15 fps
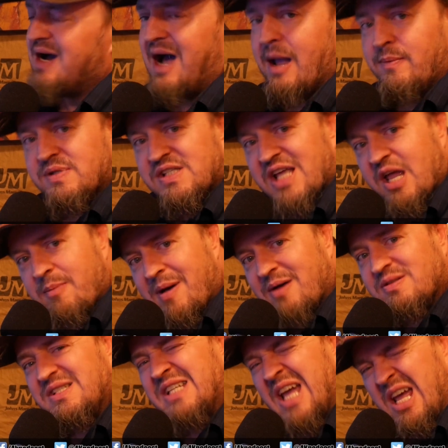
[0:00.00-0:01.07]

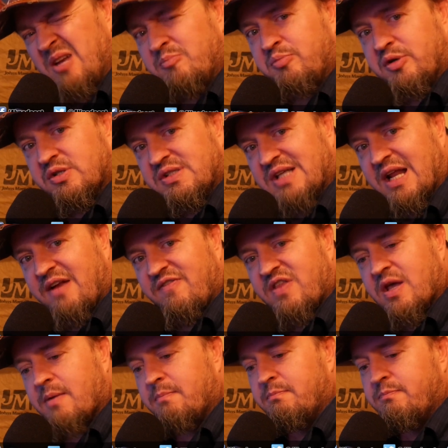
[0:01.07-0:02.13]
about 10% of
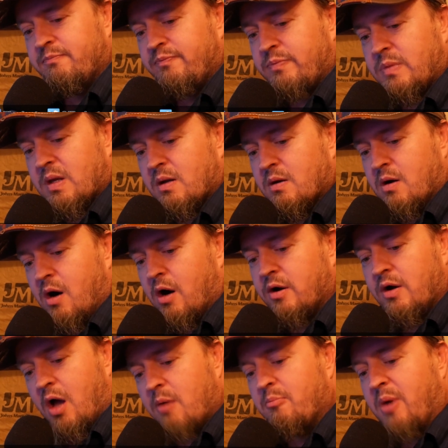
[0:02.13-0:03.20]
them are
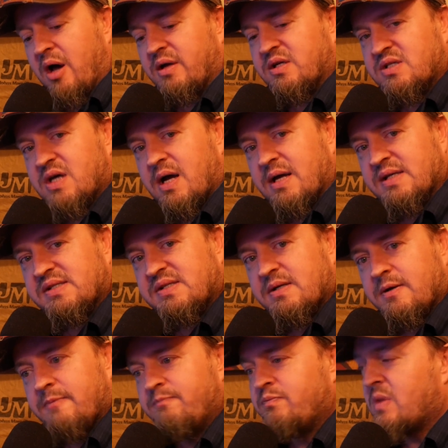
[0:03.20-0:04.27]
not monetized.
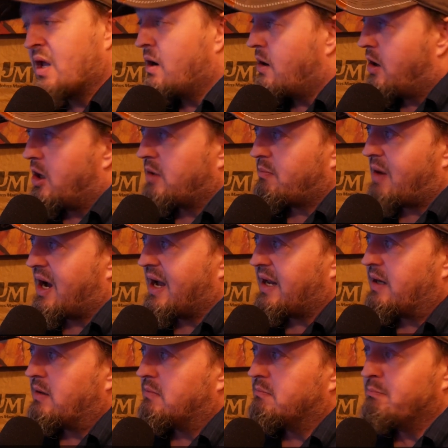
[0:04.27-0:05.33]
On
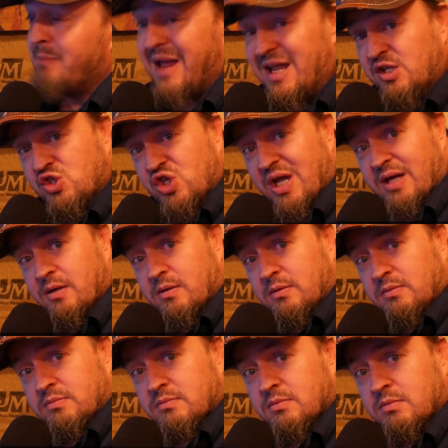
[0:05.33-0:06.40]
my main channel,
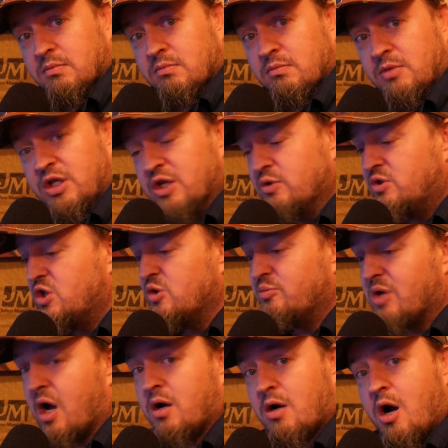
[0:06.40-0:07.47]

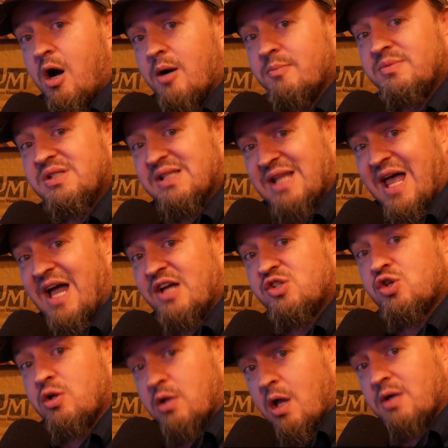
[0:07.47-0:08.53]

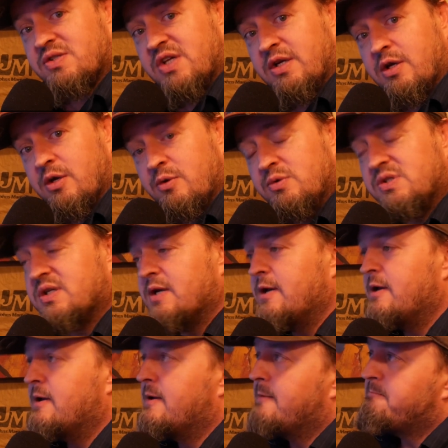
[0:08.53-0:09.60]
youtube.com/glossynews,
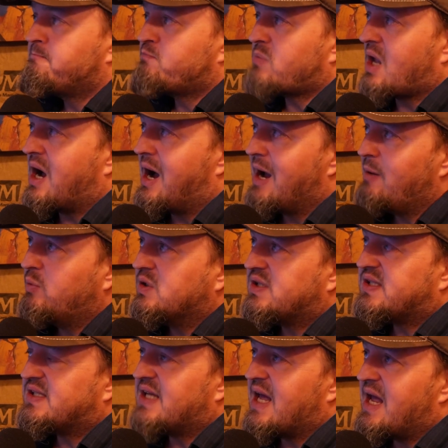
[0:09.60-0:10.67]
I would
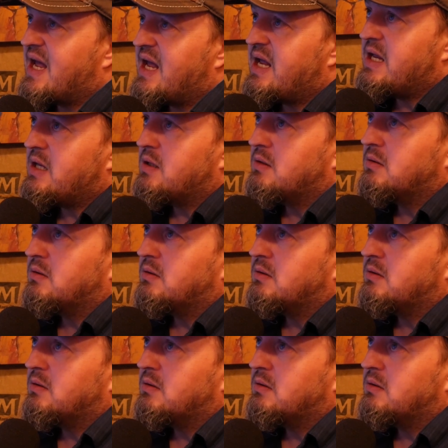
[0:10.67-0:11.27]
say